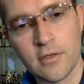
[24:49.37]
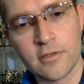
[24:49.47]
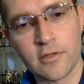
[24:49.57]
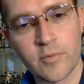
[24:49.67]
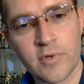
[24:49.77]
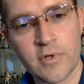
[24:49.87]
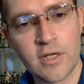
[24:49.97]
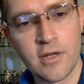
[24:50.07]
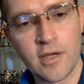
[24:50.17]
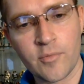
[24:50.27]
So the
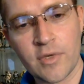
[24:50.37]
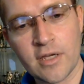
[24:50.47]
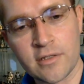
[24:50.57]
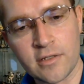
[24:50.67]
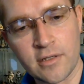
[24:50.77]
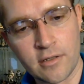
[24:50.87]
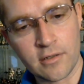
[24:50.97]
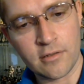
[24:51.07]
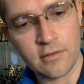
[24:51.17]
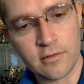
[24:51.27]
machete, I'm
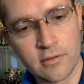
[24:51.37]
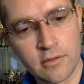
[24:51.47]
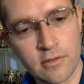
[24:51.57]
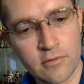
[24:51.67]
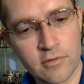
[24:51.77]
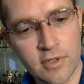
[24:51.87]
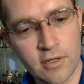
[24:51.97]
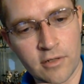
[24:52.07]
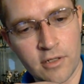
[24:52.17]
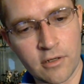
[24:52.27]
guessing, goes
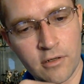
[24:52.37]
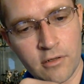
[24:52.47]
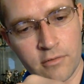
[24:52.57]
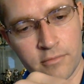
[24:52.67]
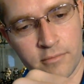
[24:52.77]
down here.